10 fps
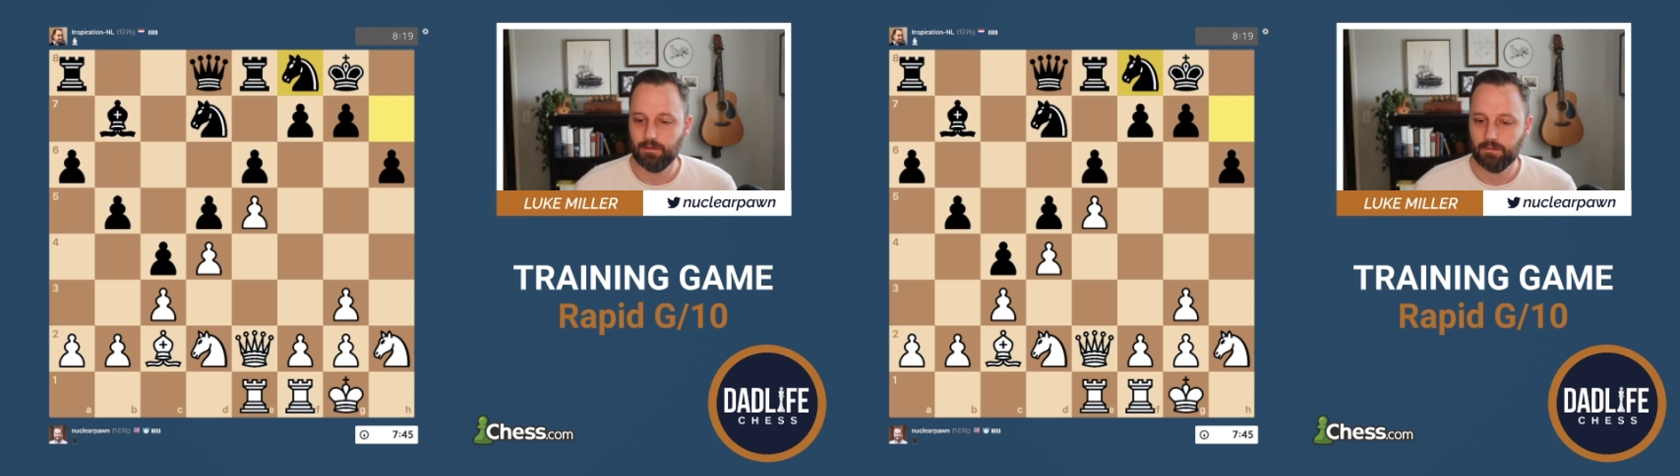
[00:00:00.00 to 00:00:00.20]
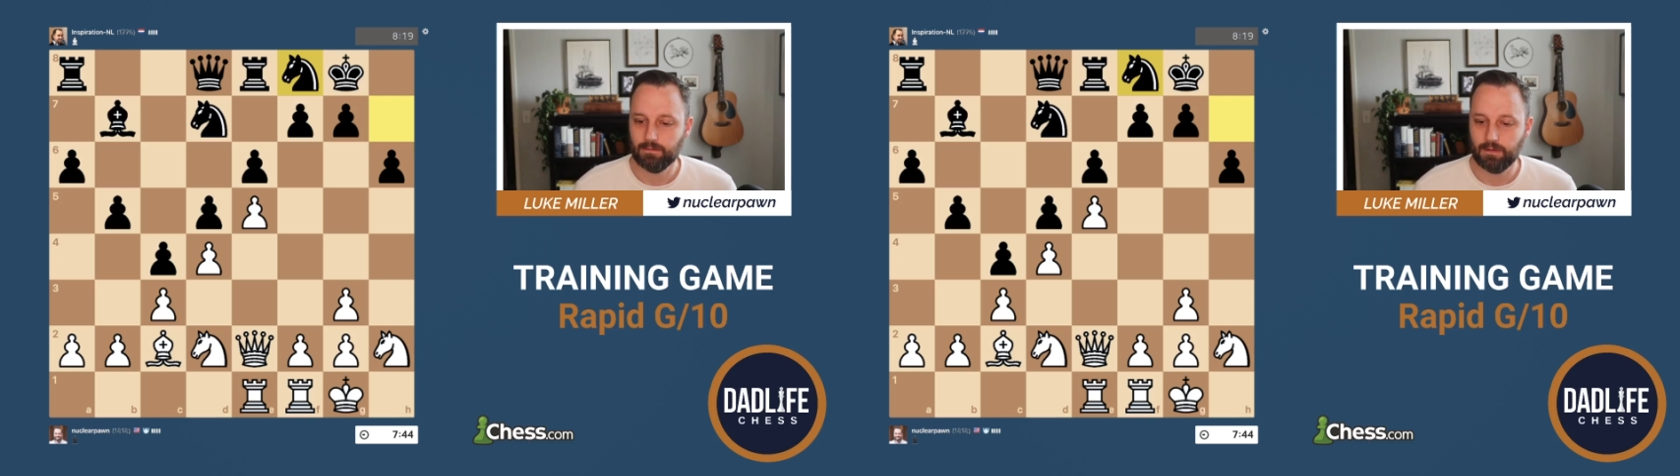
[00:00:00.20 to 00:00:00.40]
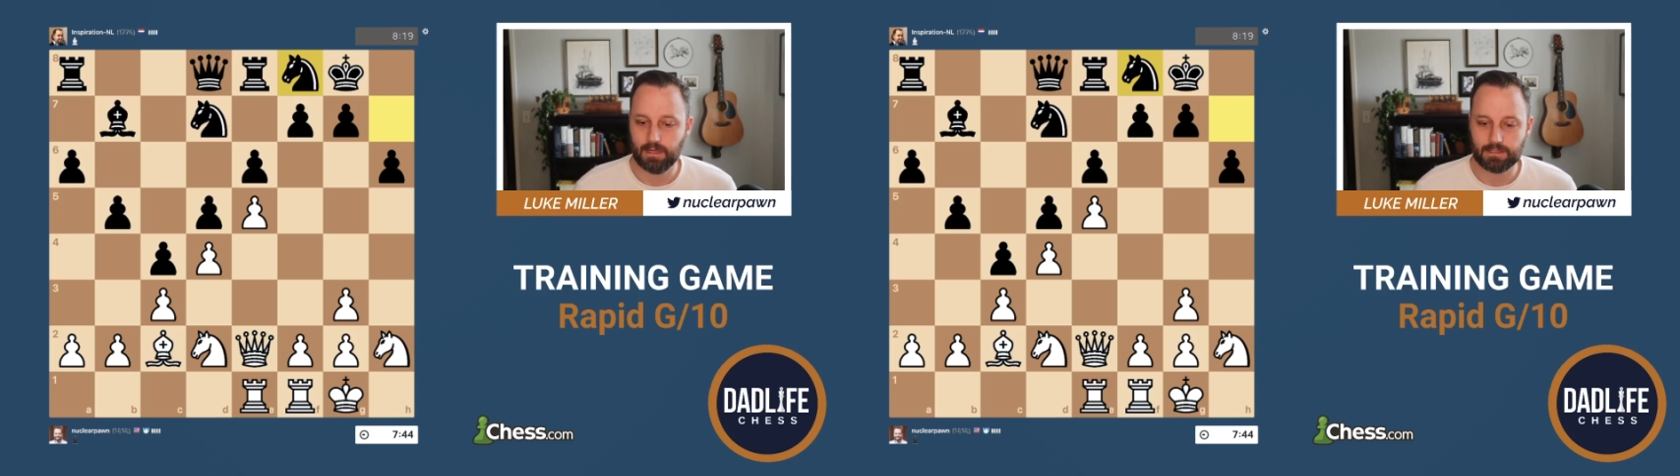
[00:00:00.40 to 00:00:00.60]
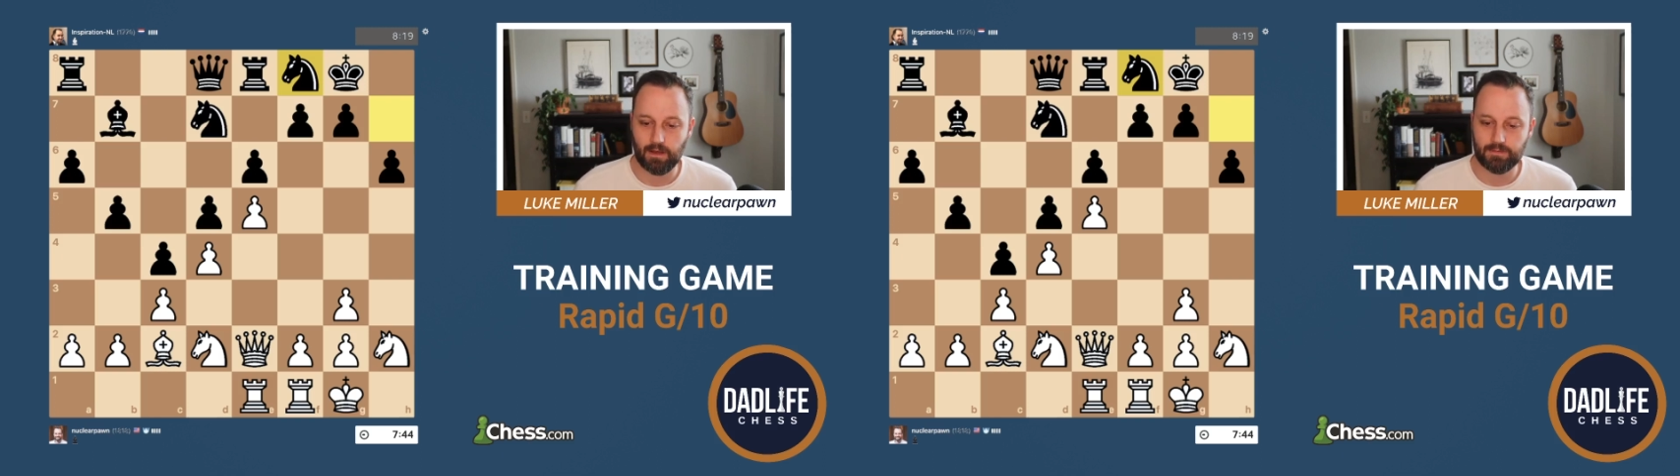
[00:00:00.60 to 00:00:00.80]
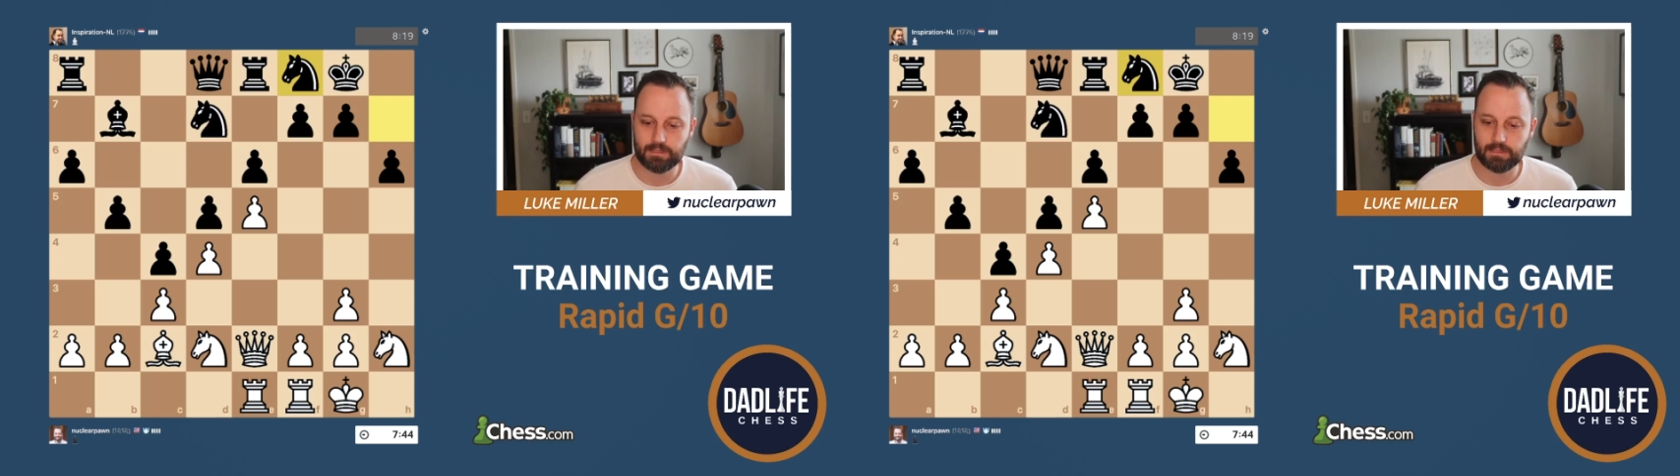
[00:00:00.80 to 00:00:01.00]
All right, so
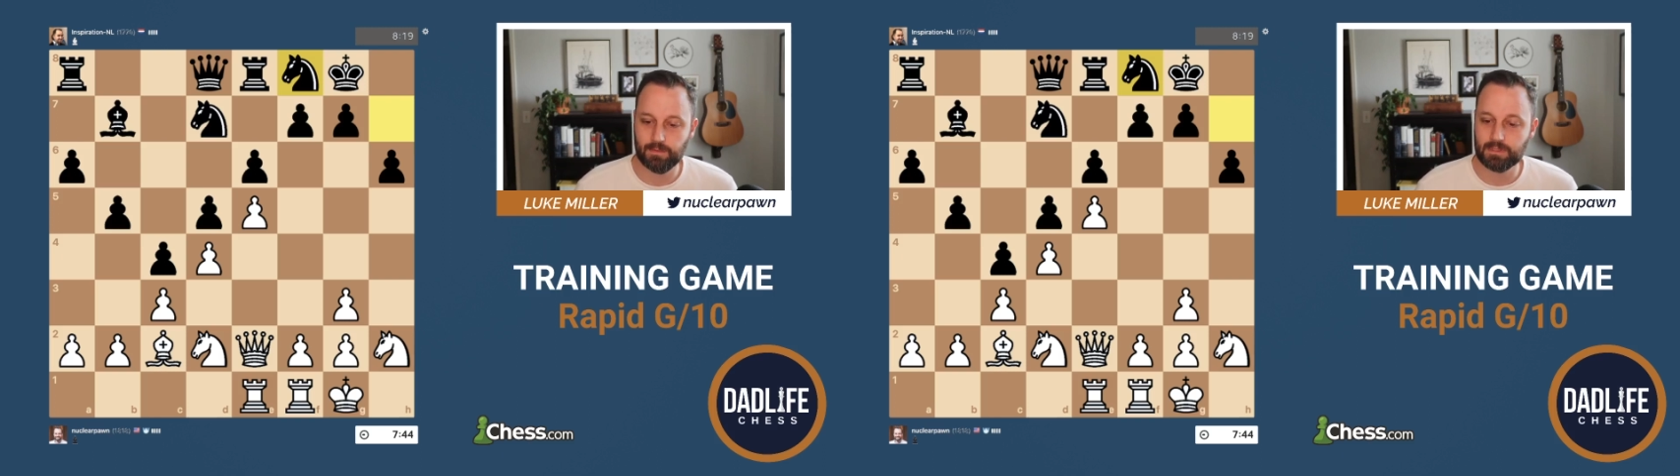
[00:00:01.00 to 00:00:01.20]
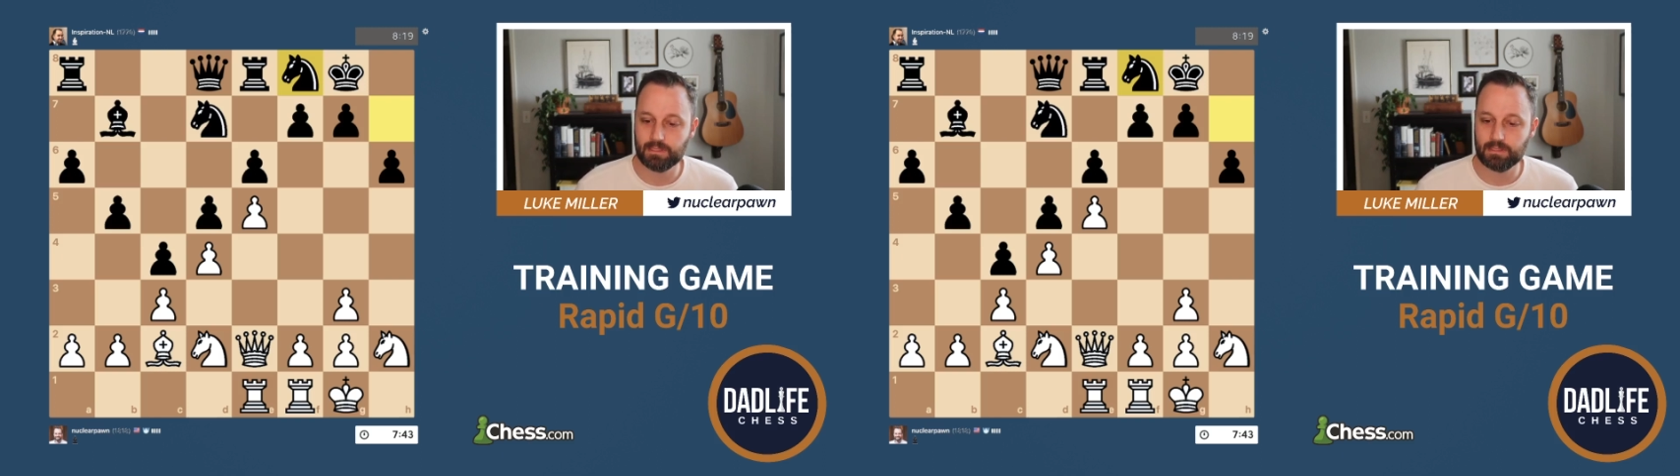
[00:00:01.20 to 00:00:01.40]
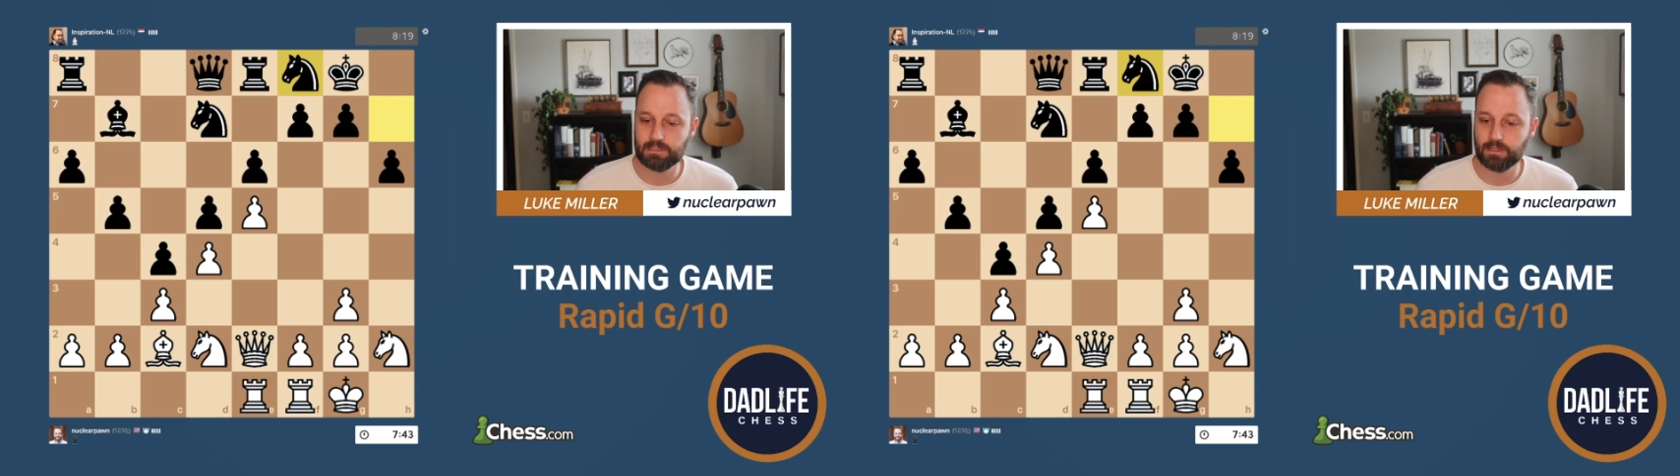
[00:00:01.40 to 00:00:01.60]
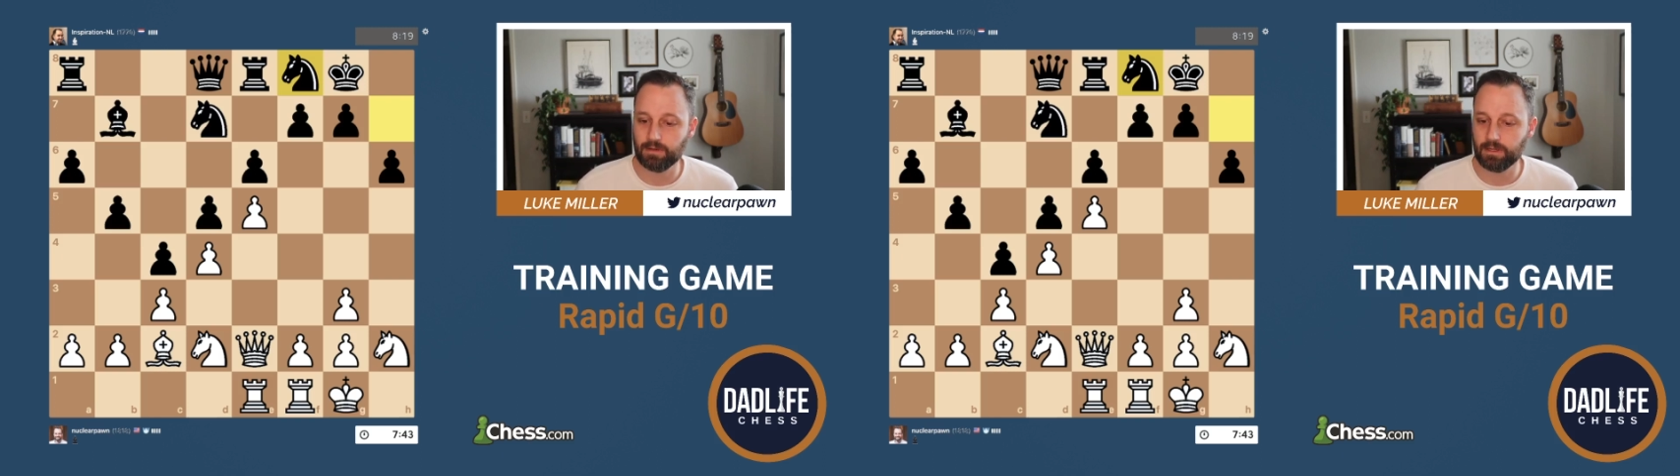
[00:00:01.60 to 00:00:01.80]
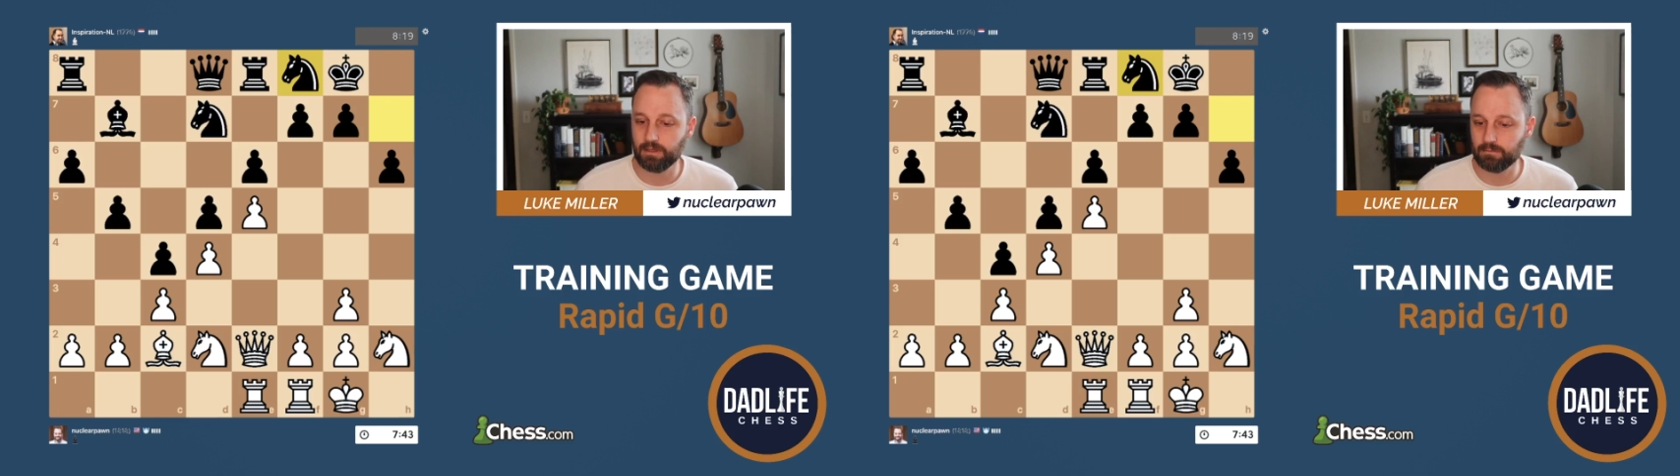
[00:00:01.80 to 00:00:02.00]
obviously I'm just
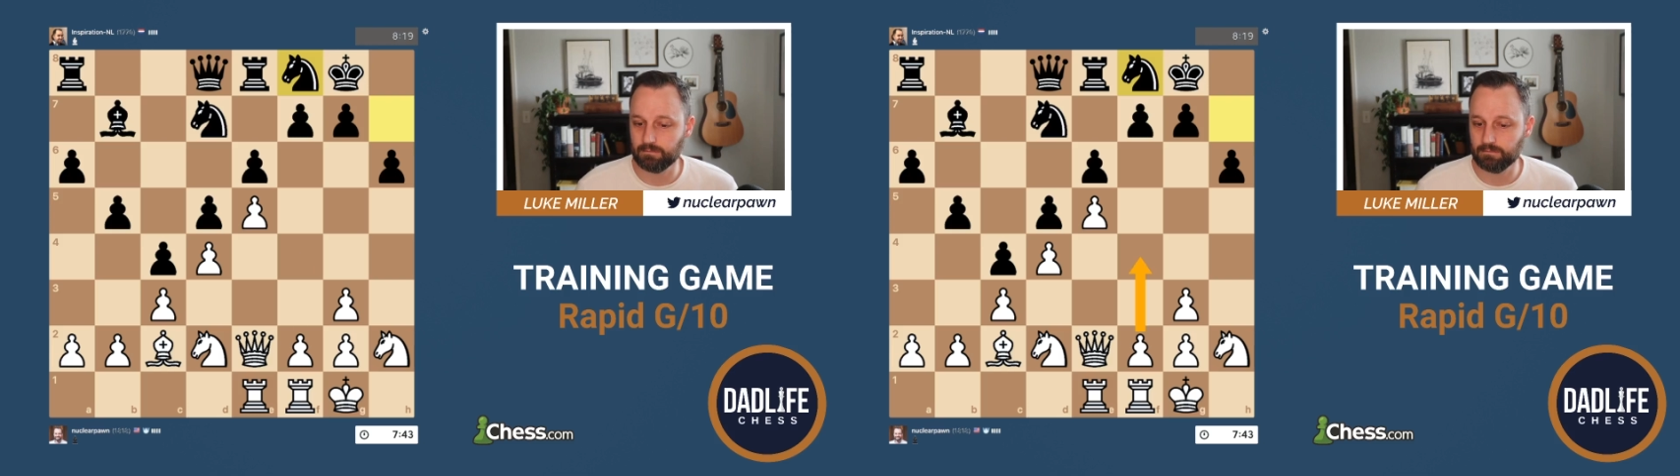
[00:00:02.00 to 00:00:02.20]
considering